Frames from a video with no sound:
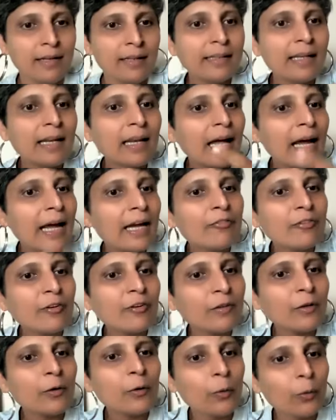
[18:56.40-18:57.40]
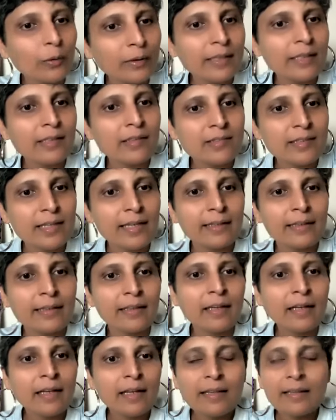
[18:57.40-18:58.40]
the life of the Gondis.
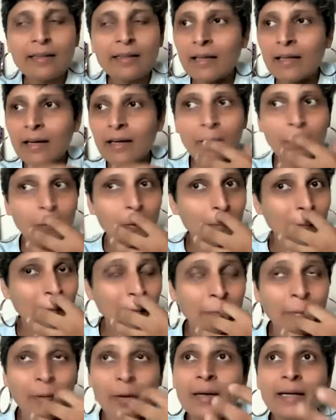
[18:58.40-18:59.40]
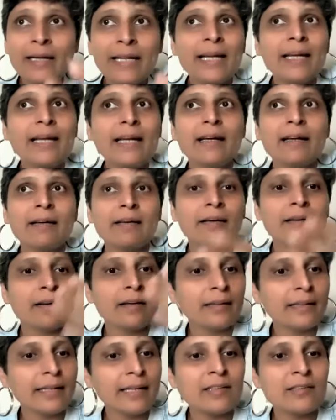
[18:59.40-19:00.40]
And uh, per day,
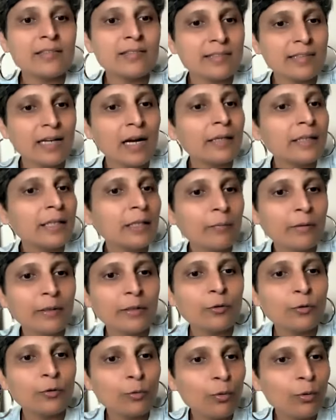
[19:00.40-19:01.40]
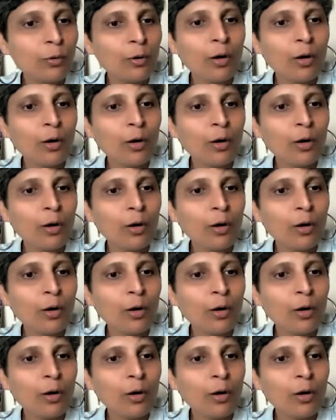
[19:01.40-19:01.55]
they started with two